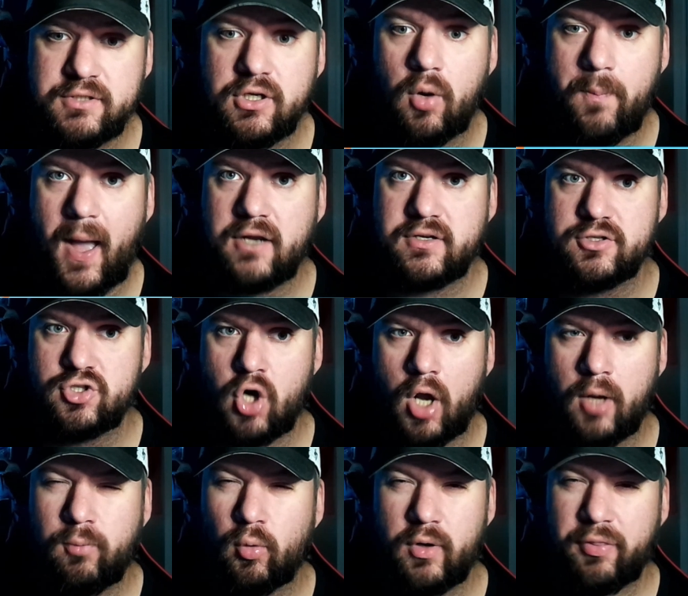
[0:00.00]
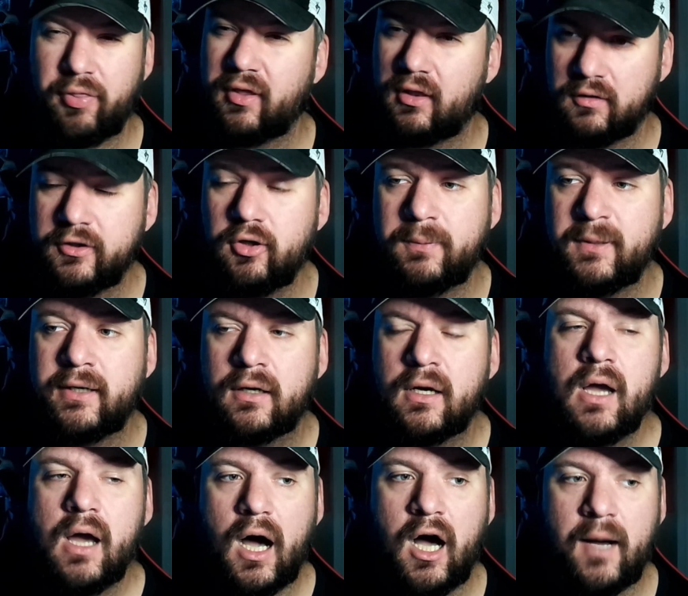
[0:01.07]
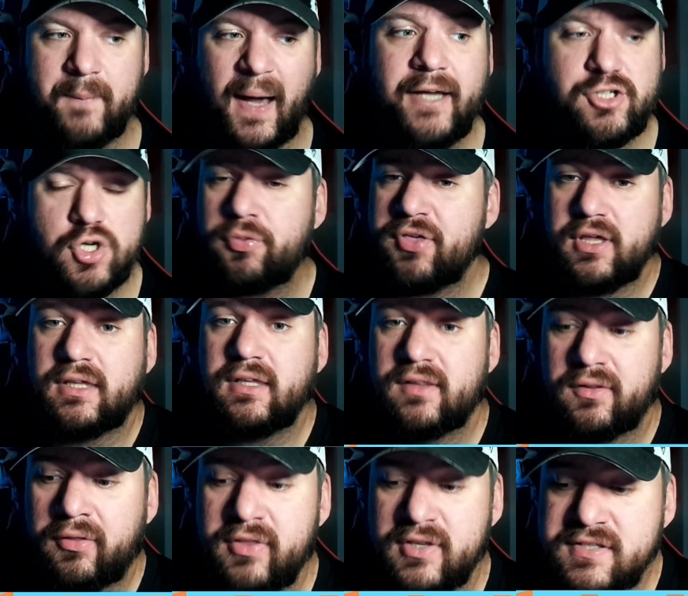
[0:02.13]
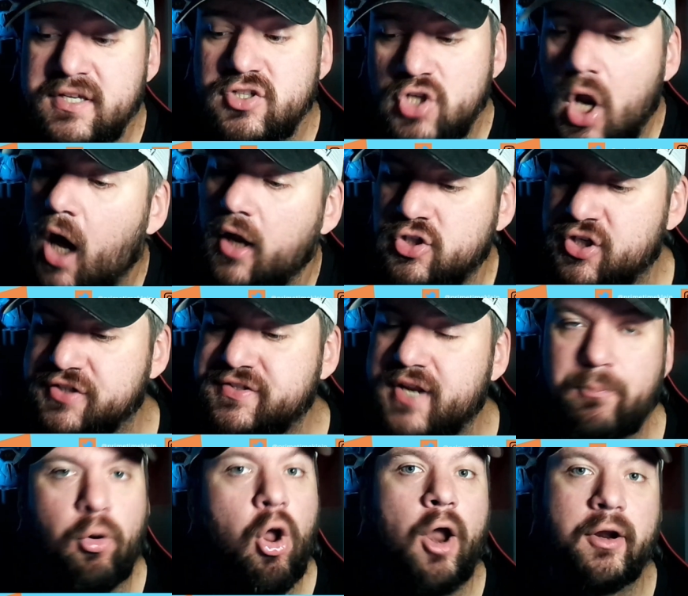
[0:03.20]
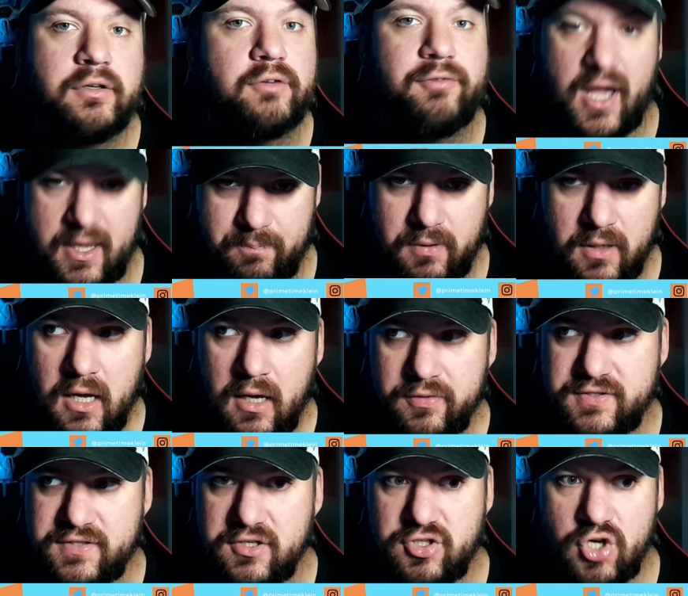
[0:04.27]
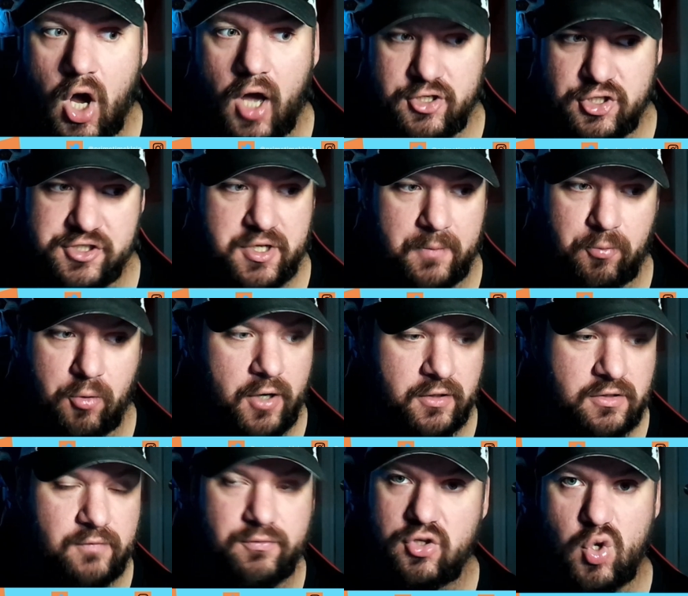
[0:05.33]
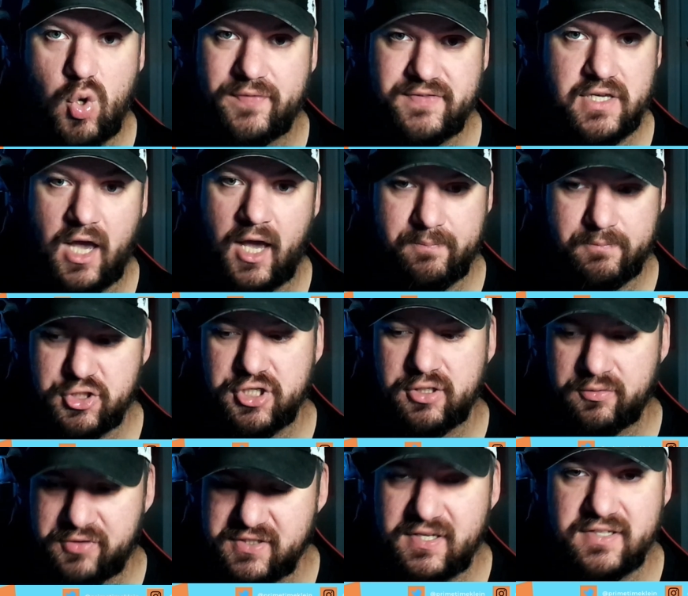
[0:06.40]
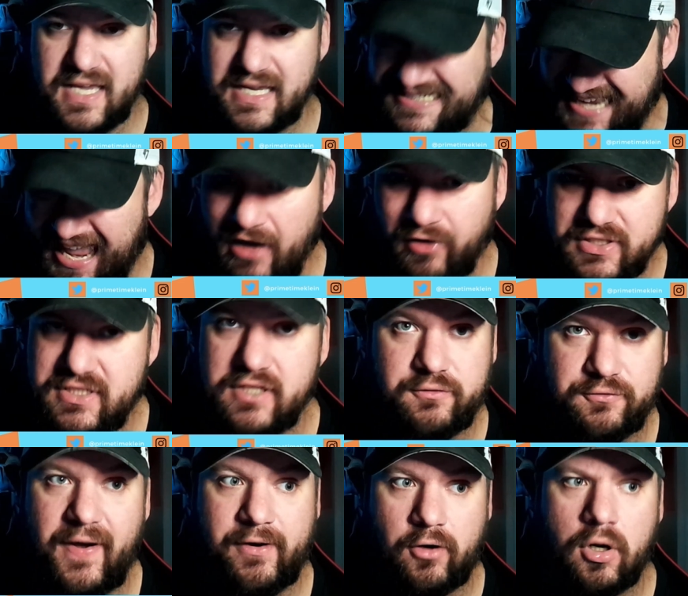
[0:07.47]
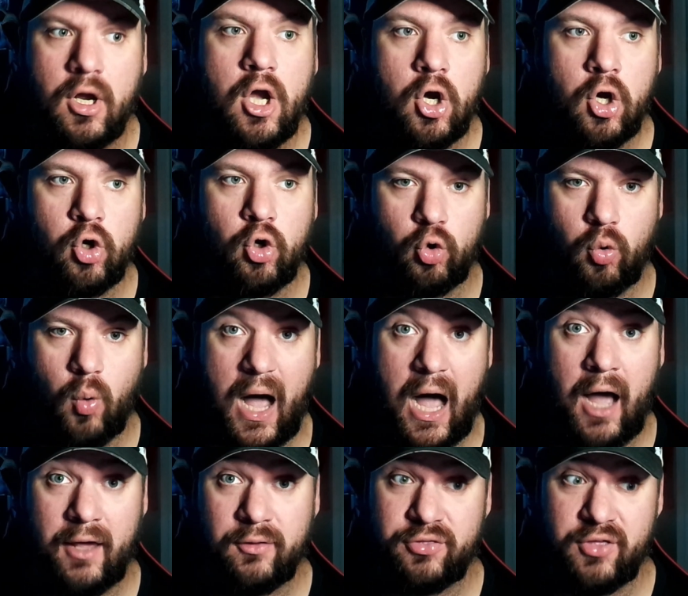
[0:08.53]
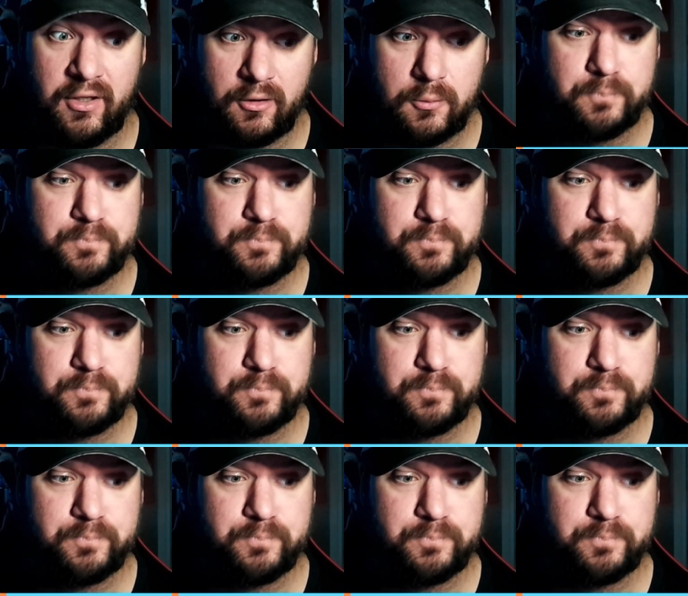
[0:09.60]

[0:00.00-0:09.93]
go back to the drawing board, I think, a little bit. I do think this is not just a product of hype. This is not just a product of the UFC hype machine. This is a talented fighter who I think